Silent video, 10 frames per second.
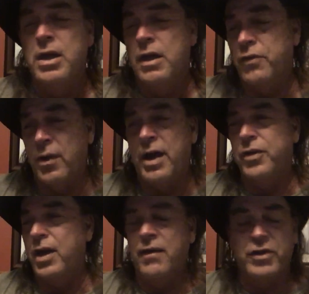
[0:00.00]
If you're out
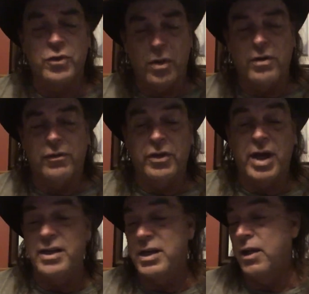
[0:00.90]
there, have this wonderful
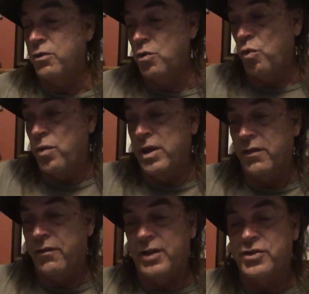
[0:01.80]
idea, you really
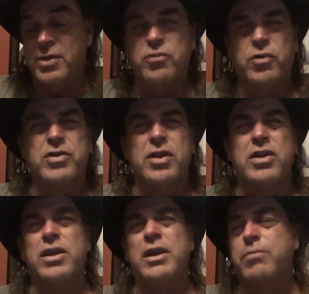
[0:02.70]
found some treasure that
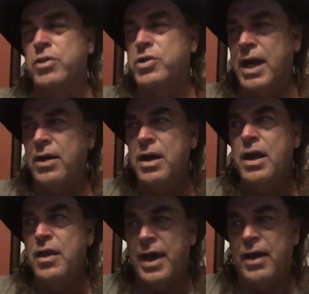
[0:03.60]
you need to push out,
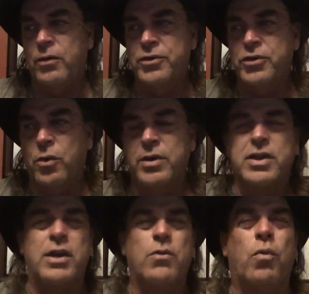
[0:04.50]
that whole story is
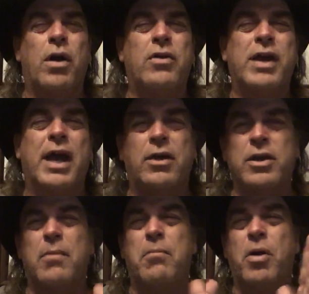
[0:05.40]
getting watered
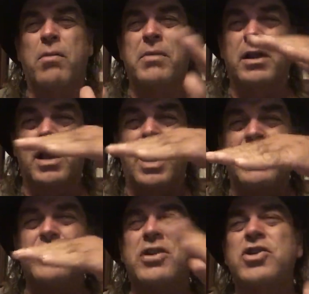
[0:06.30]
down,
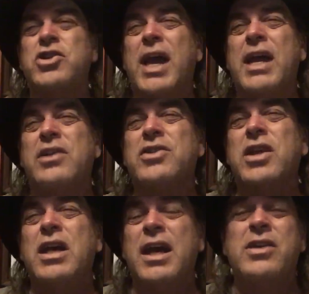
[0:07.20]
compartmentalized, and changed,
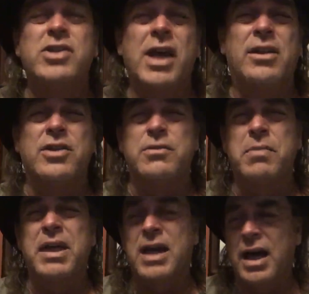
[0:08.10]
and challenged,
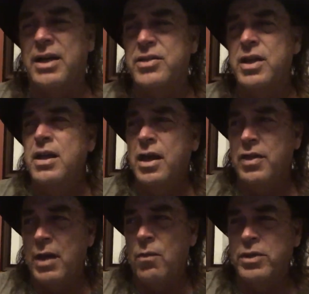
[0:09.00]
because
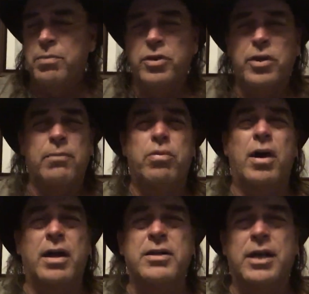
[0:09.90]
they want to put their
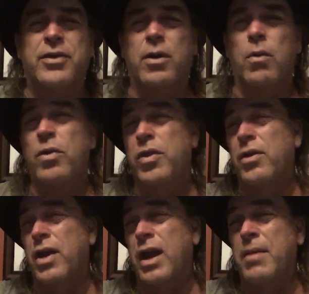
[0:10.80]
product out there with
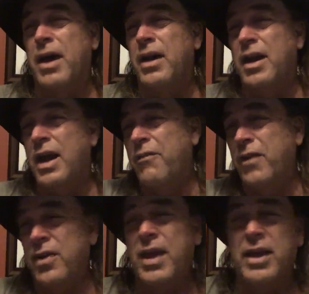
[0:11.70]
their name on it. And I
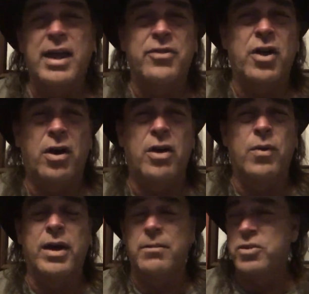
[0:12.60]
found that out the hard
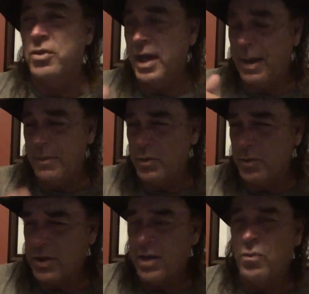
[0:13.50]
way, and I'm sure that happens
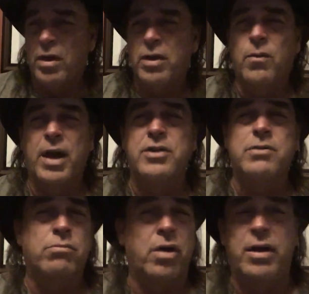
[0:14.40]
with Skinwalker Ranch
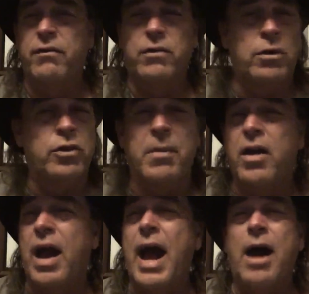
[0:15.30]
and Brandon Fugel, no
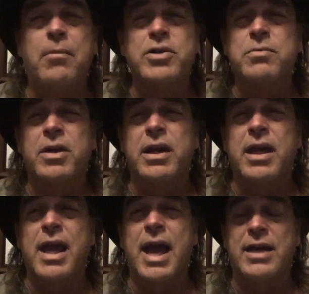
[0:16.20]
matter how much money
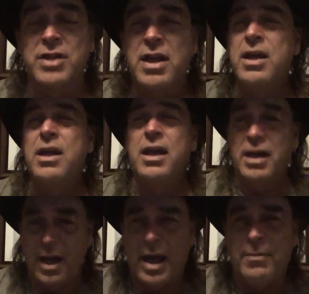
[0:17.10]
he has, and
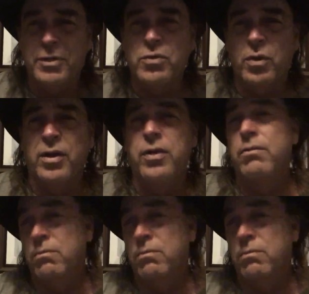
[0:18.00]
it happens with